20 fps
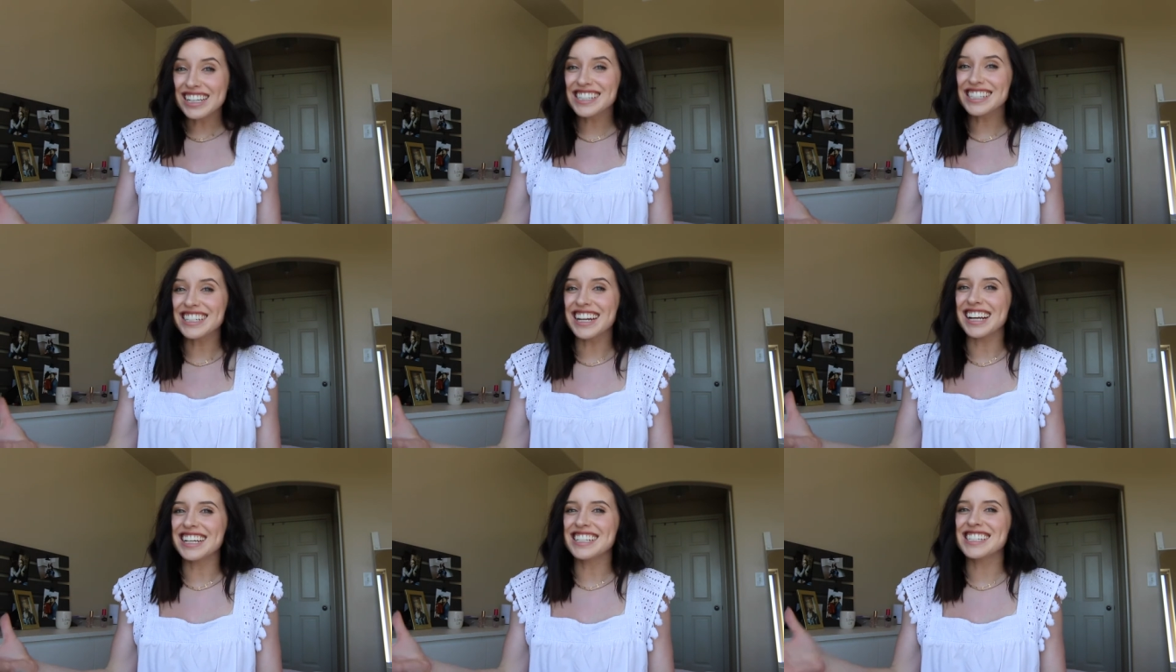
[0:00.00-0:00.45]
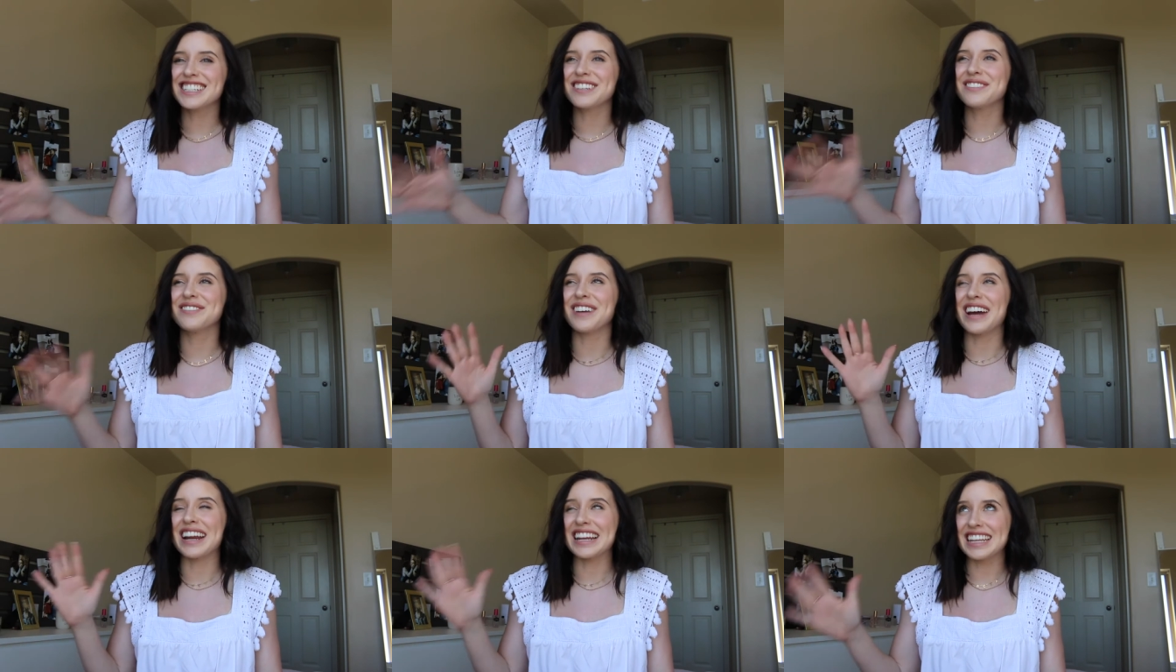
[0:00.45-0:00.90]
It's nice
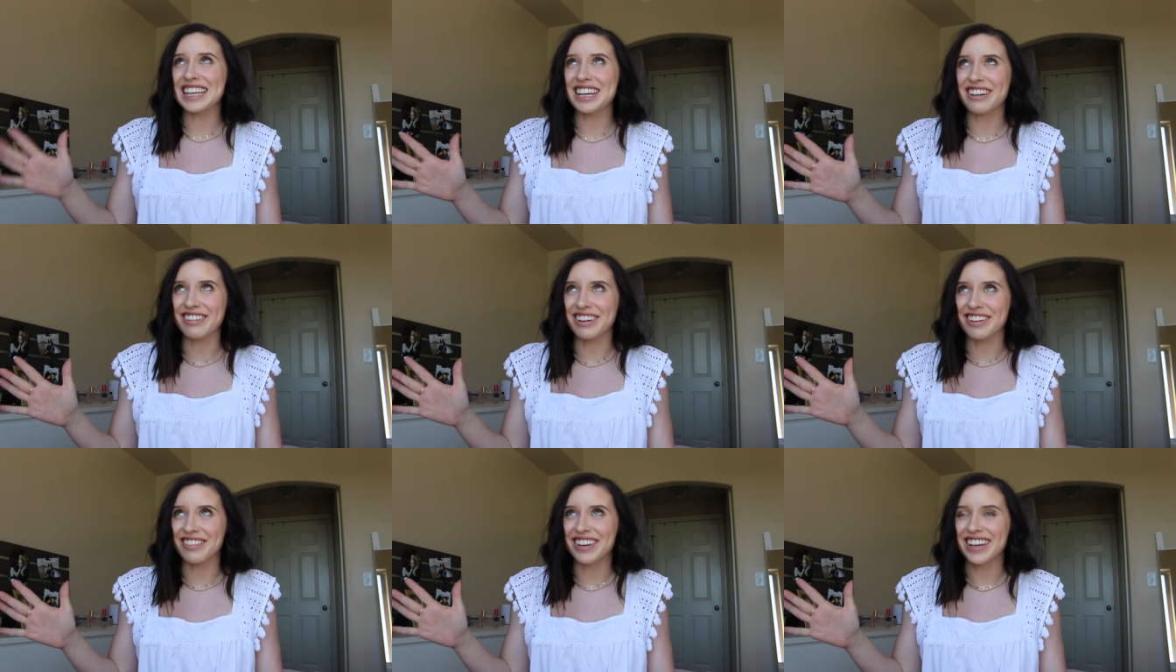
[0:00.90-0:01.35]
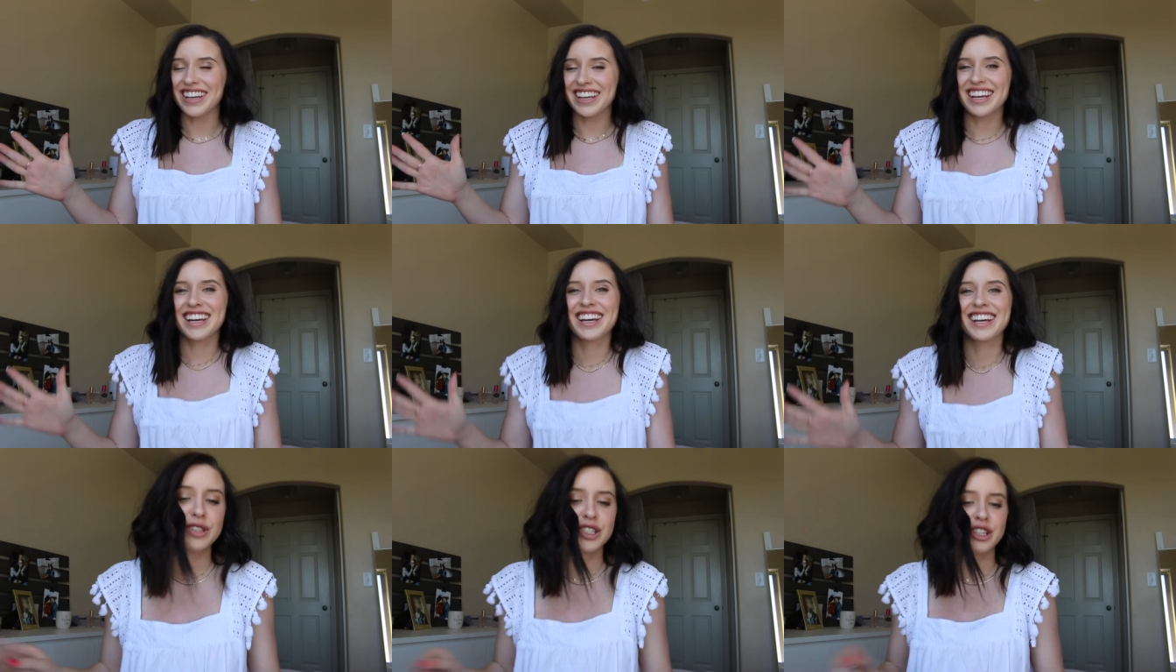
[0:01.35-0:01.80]
to finally get rid of it.